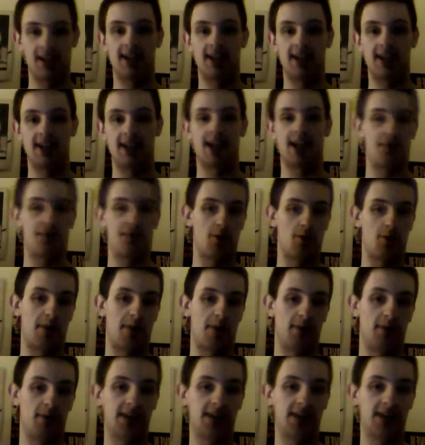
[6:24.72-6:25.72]
gave the
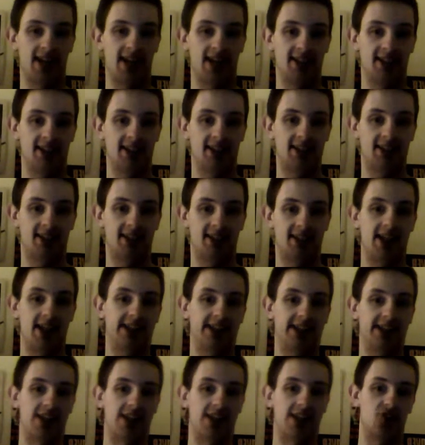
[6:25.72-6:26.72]
Republicans the
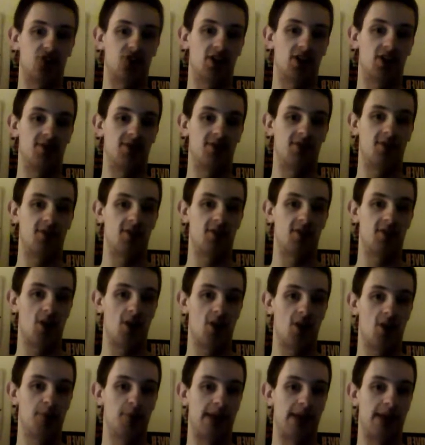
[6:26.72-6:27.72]
extension of the
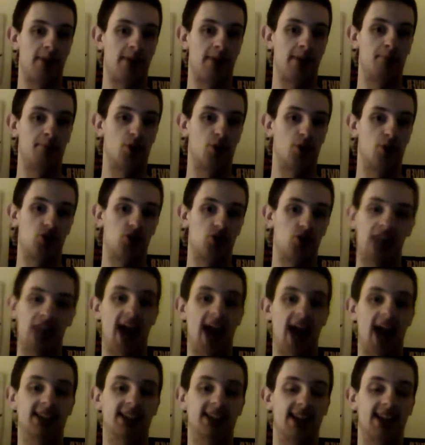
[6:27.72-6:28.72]
Obama-Bush
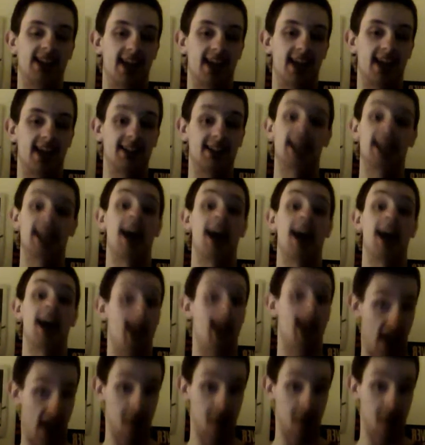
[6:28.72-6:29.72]
tax cuts, and I
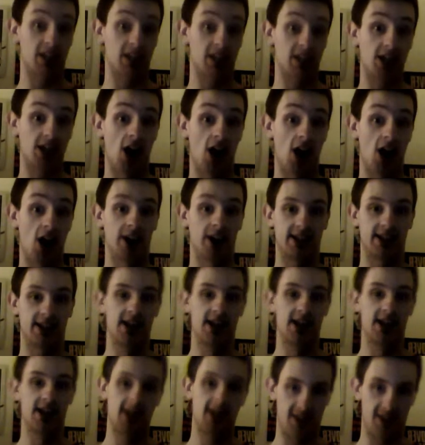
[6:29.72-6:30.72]
am going to call it
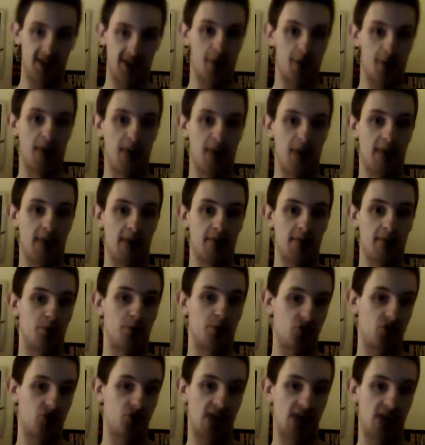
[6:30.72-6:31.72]
the
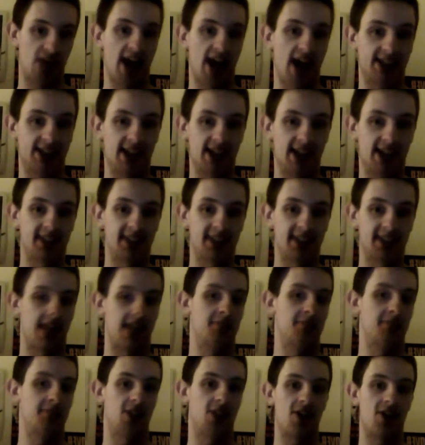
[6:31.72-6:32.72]
Obama-Bush tax cuts. I
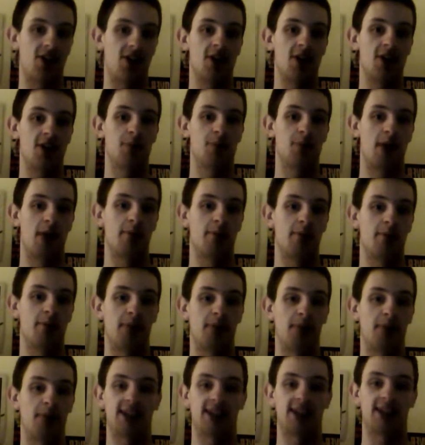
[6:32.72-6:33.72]
am sorry, Obama
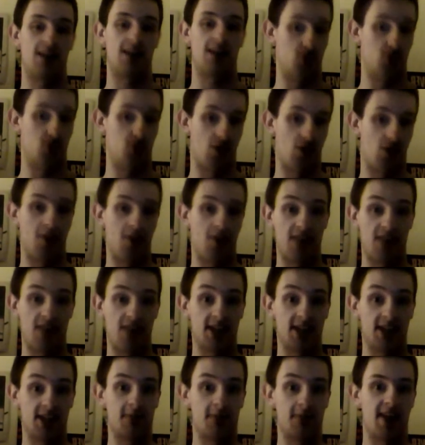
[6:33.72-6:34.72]
bots, if you are
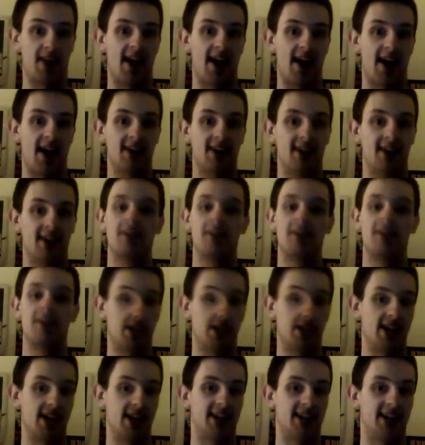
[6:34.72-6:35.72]
offended by that,
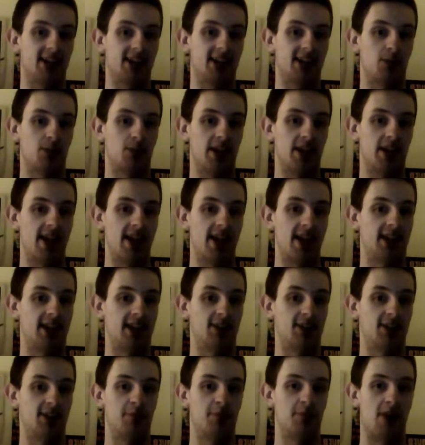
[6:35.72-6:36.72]
because that's what it is.
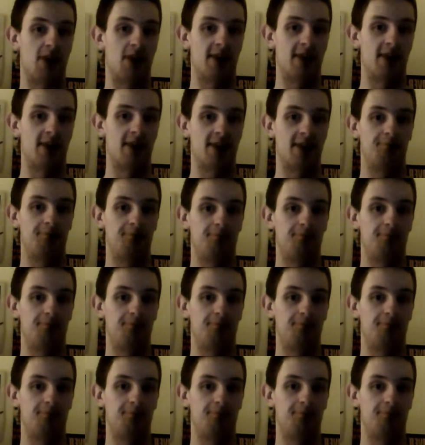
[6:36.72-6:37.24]
Obama